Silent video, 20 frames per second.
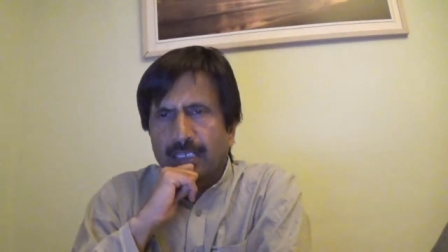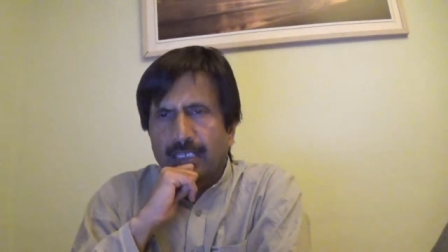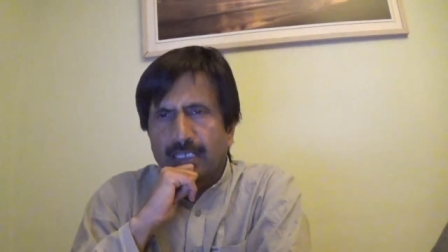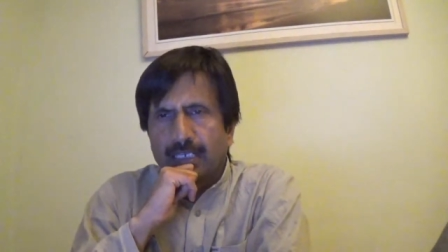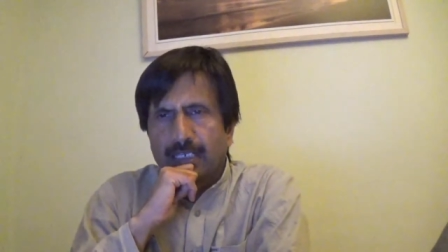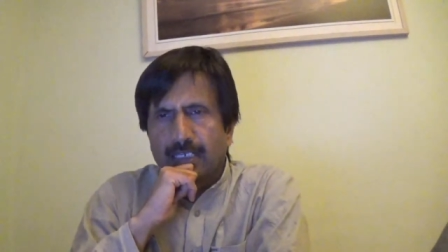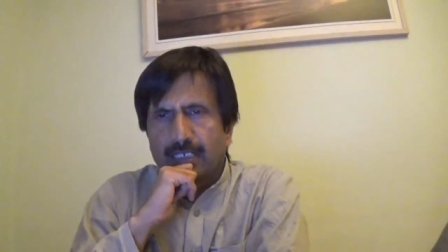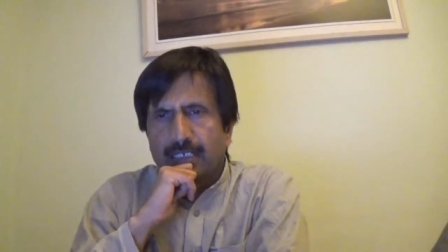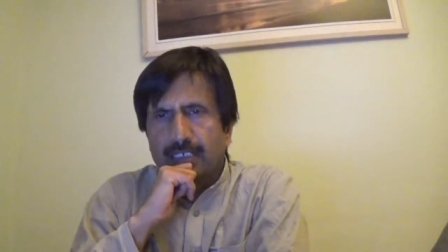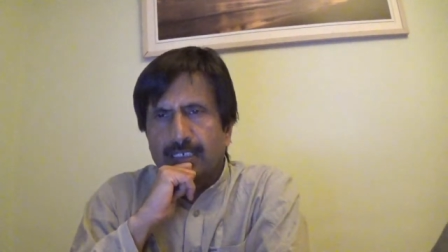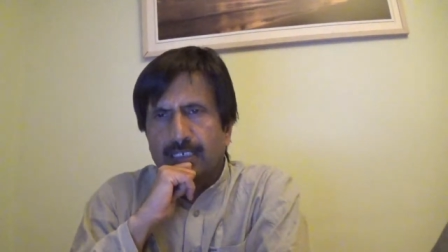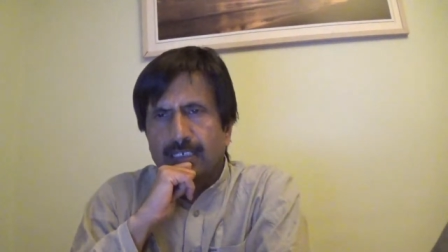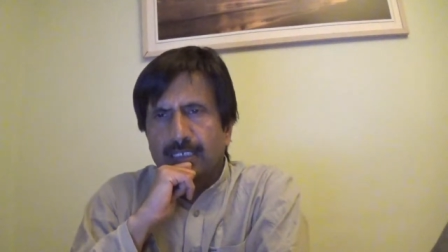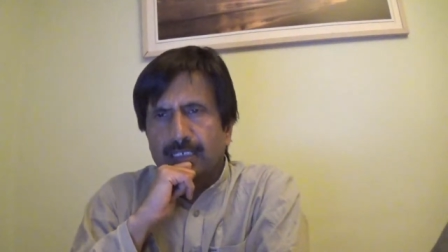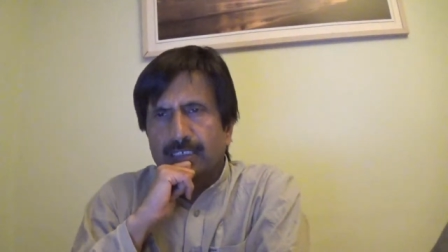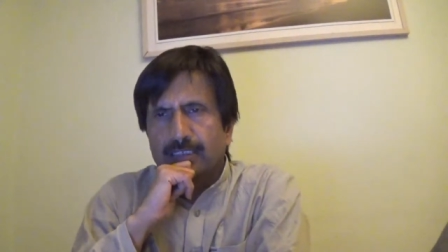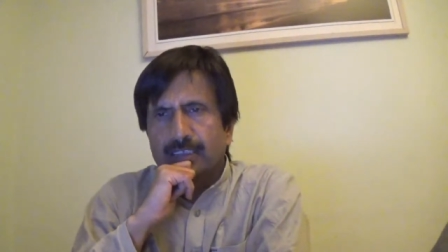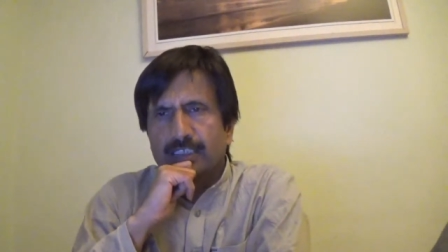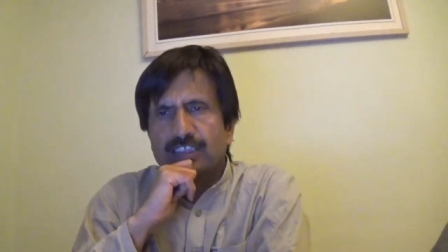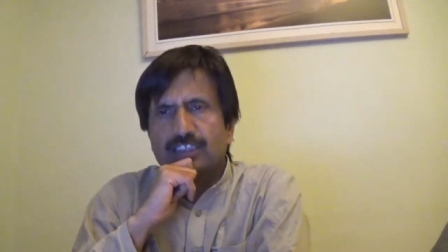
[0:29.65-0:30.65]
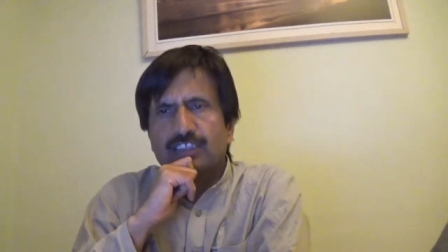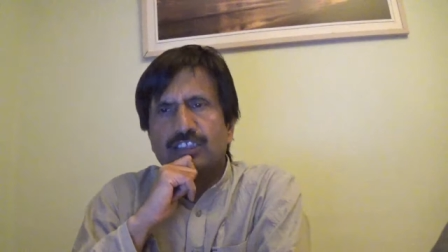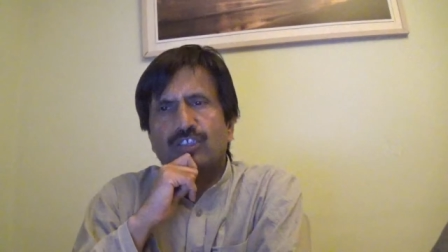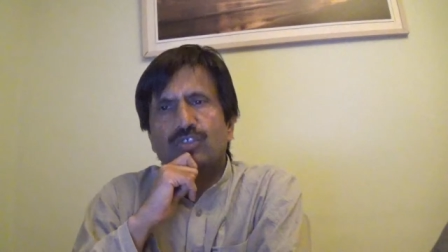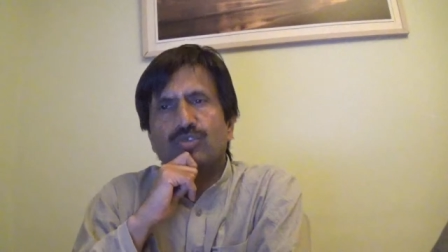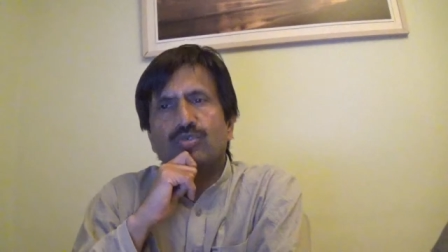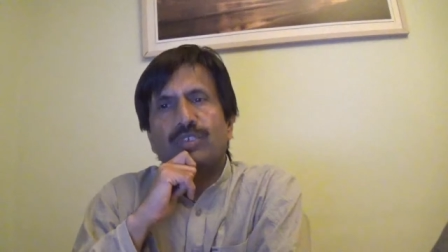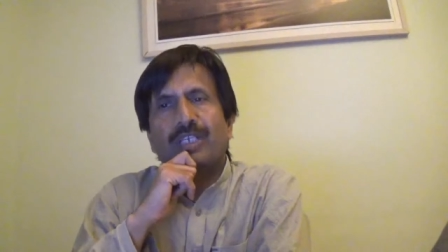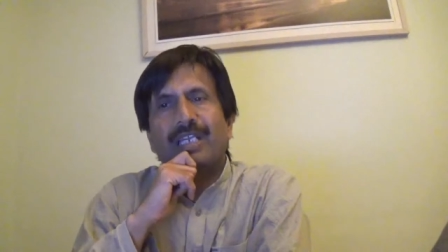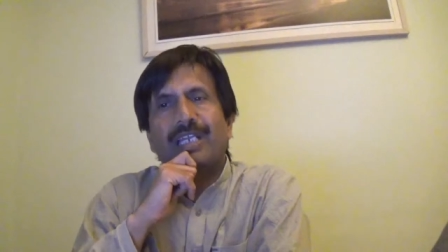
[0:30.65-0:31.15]
and uh, this
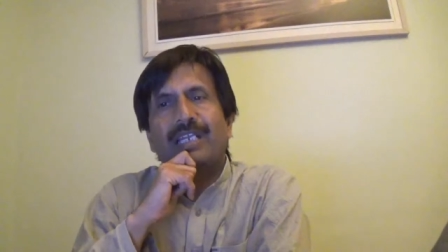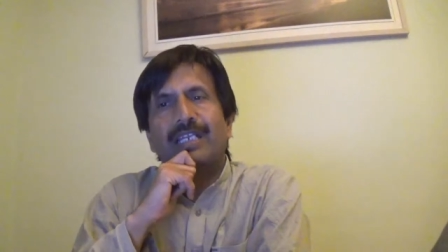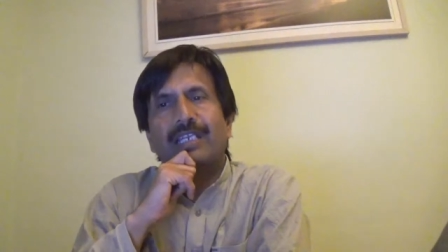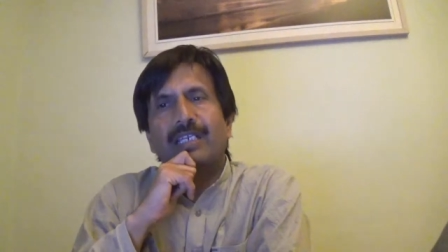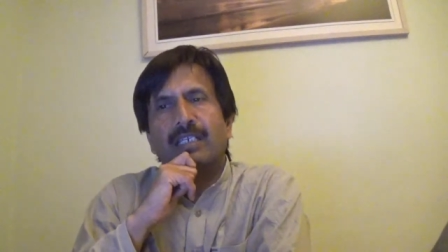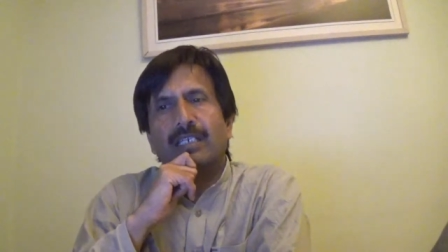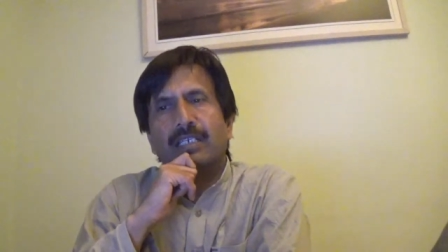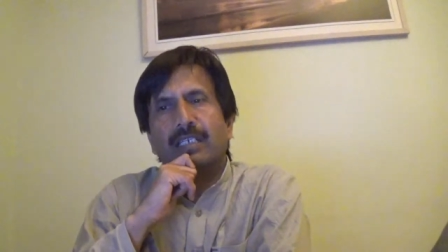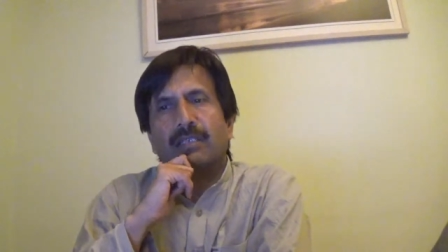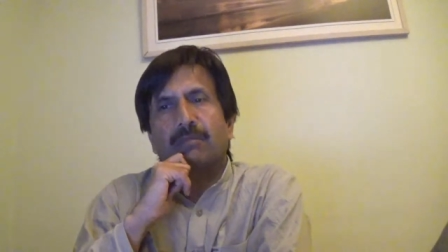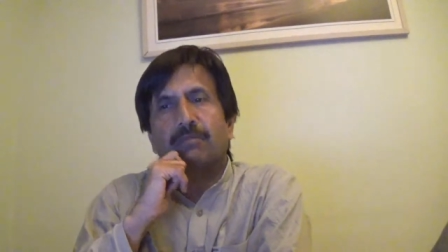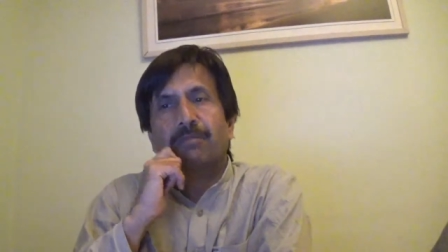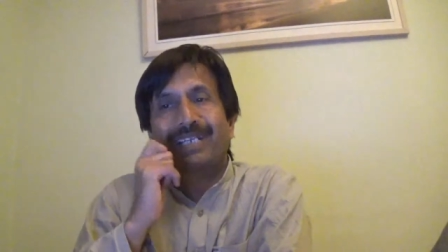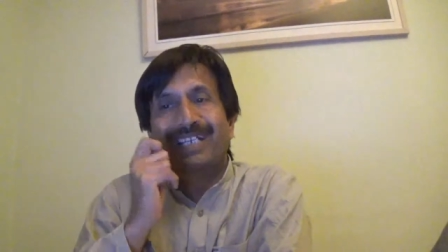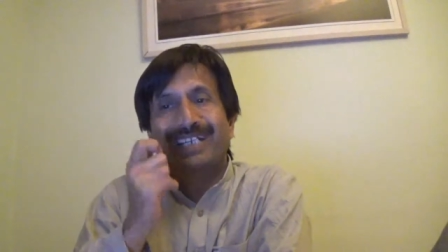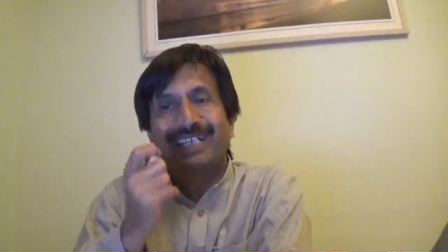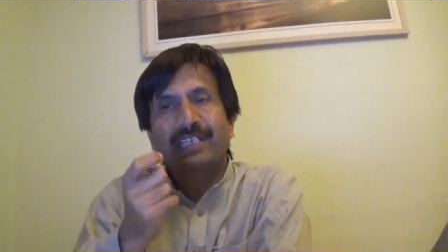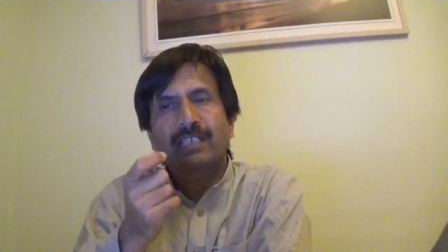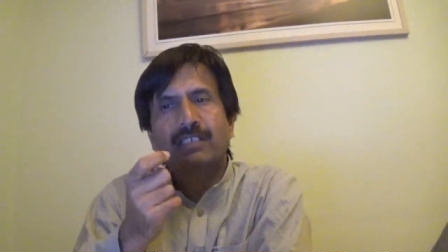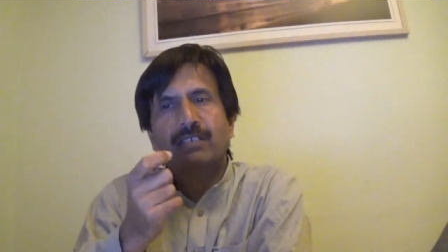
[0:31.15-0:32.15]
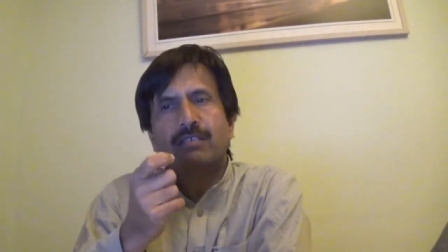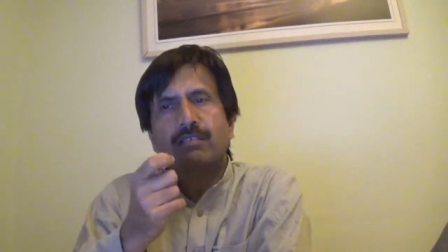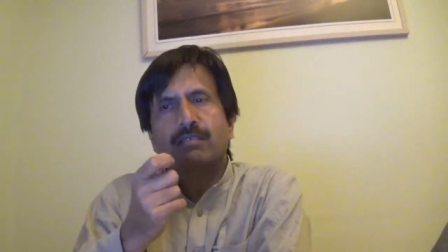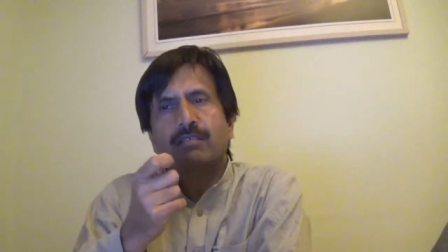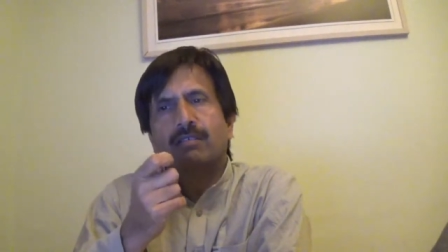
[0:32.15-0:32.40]
tissue can uh, bleed